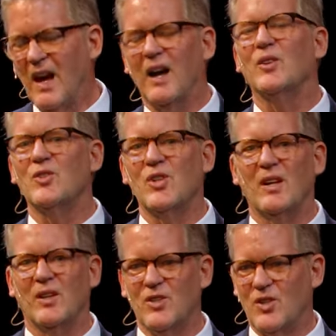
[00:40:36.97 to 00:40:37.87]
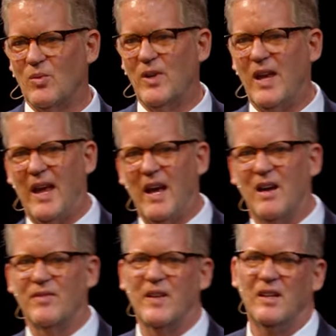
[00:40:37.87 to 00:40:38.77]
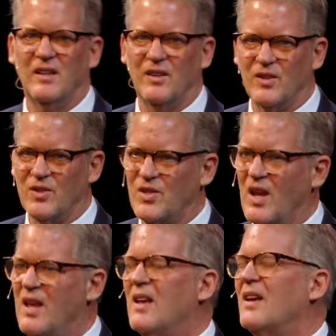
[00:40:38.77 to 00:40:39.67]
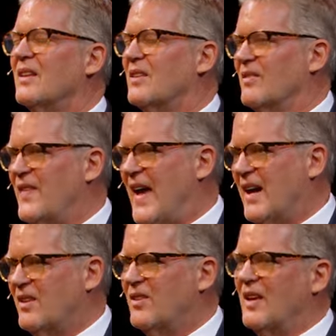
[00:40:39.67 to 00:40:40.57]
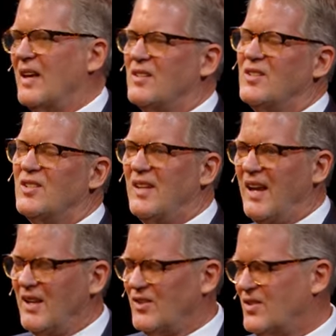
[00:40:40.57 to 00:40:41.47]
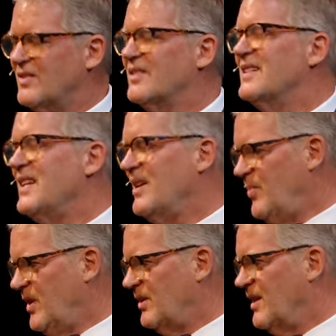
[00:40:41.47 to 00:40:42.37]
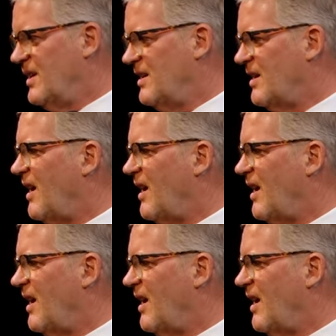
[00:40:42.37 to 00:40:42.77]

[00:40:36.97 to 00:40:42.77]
Other challenge that we have is the fact that states typically